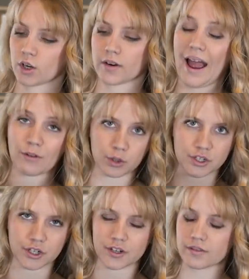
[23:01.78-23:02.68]
or outer
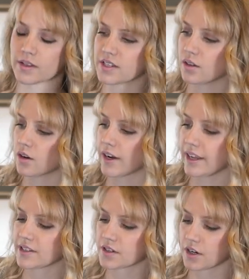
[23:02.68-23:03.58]
skirt, the silk
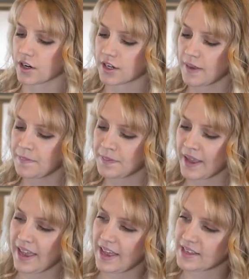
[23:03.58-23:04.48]
organza skirt,
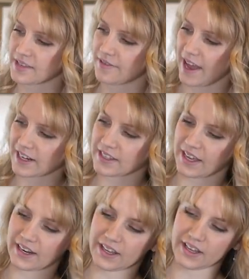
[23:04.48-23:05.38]
is the fact
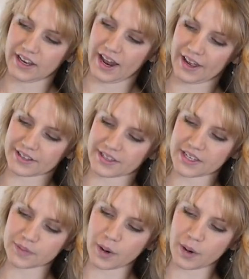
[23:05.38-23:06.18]
that it has this